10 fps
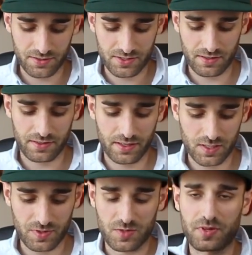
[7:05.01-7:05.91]
There's nothing else.
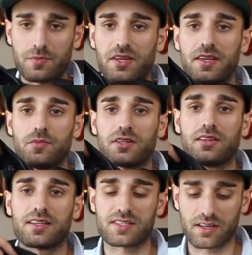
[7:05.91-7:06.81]
But it's pretty big, you can put a
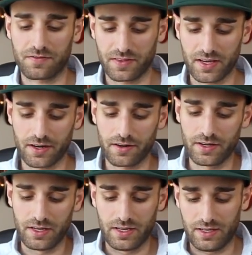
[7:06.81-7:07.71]
lot of stuff in there.
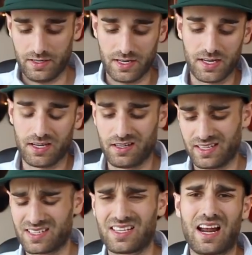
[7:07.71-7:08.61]
And like
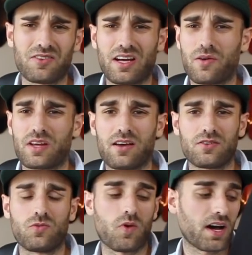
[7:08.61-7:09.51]
I said, I don't
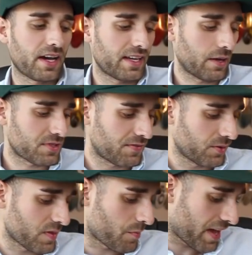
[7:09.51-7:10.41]
know why I was
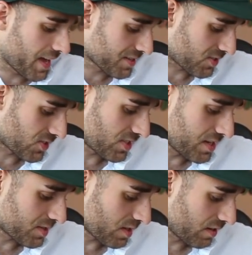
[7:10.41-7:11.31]
feeling the bags this
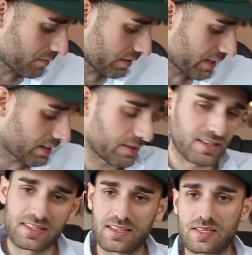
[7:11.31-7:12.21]
season. Like,
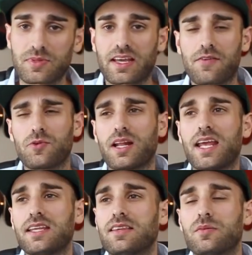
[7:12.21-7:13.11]
because it seemed like everyone
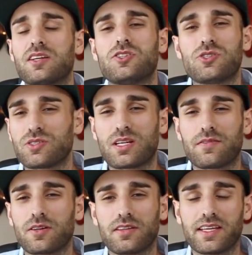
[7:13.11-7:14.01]
hated them. I usually
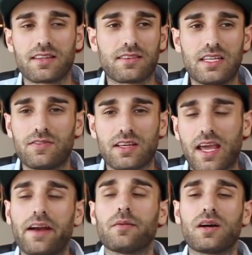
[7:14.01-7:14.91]
never, like, even
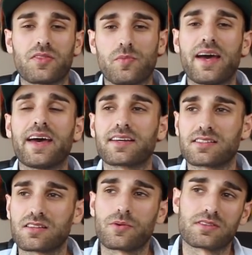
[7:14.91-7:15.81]
care about the bags.
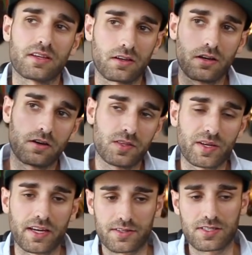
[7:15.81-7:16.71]
It's always like, oh, the
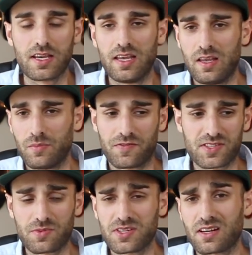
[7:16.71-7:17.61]
bags. But for
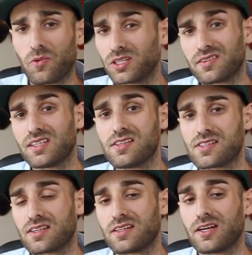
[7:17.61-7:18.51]
some reason, I wanted these,
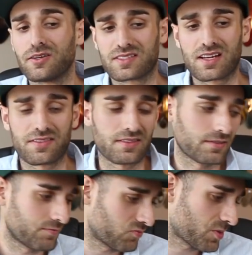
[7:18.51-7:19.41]
and, you know, it's
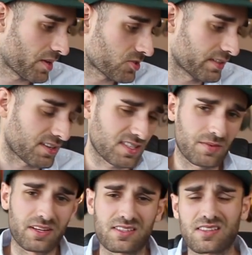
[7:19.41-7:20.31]
nothing special, like I said,
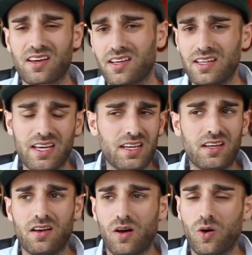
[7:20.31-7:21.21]
but I just thought,
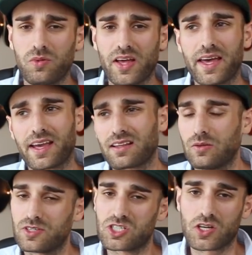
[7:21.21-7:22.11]
all black, a
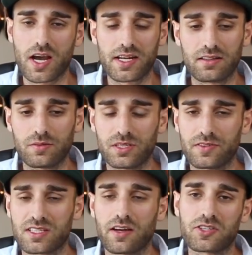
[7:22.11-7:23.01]
little bit shiny, a little bit of
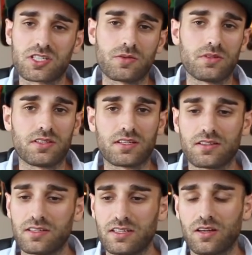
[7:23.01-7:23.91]
a touch to it, and you can,
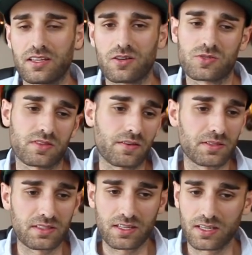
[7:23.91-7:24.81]
it goes with
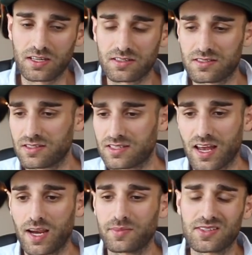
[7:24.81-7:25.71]
everything. It's just
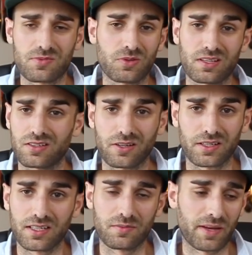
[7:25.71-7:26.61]
timeless, won't get dirty.